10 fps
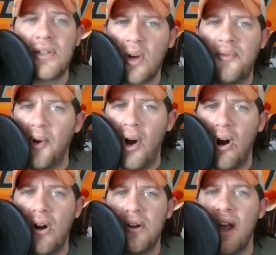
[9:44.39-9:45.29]
So
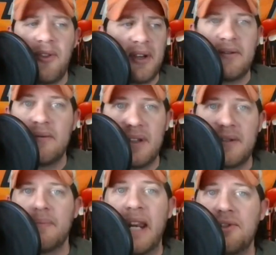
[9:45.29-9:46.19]
far, nothing
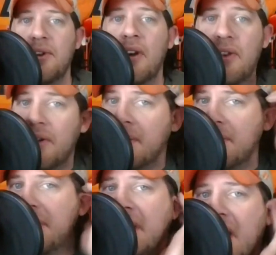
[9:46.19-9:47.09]
is major other
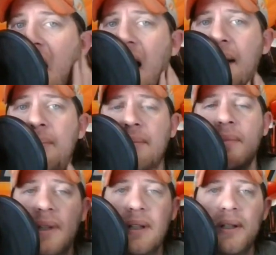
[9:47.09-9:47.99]
than Cobb.
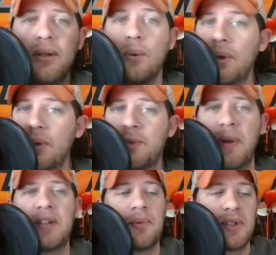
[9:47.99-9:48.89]
We knew
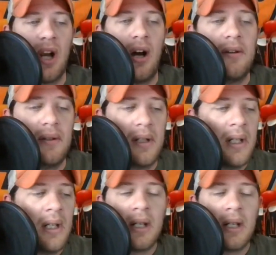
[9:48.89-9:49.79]
Spencer was gone.
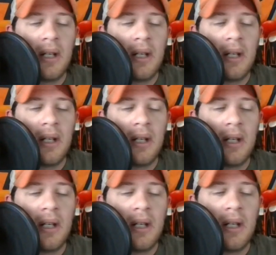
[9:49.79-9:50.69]
Kanion
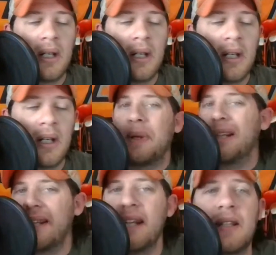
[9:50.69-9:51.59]
Williams, he's been a
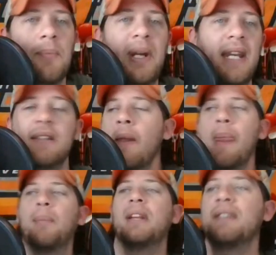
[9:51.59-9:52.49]
decent piece,
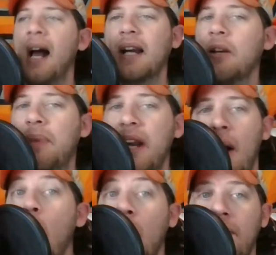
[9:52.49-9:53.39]
but he's not going to be
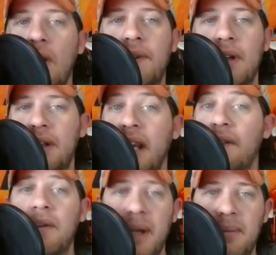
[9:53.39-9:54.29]
over to
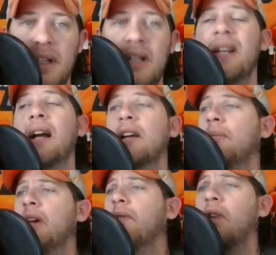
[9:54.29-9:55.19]
Kelvin Beeman. He's not going to
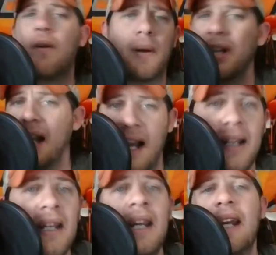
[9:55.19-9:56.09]
be over a Remy Guy.
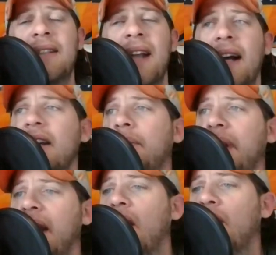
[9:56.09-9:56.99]
He's not going to
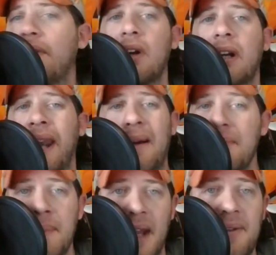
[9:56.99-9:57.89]
be over a Cam
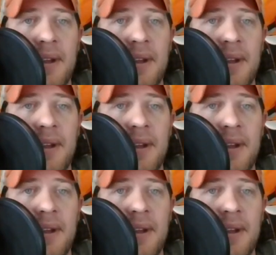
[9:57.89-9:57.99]
Smith.